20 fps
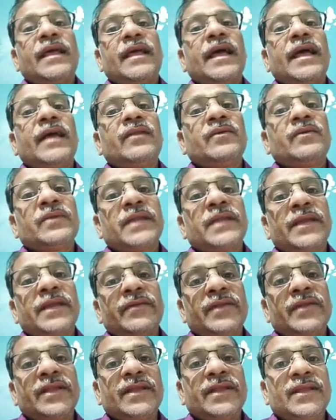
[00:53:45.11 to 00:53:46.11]
hollow
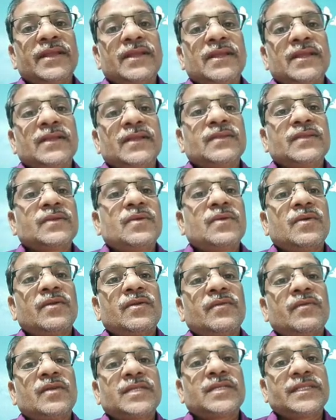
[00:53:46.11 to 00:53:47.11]
cavity is called what?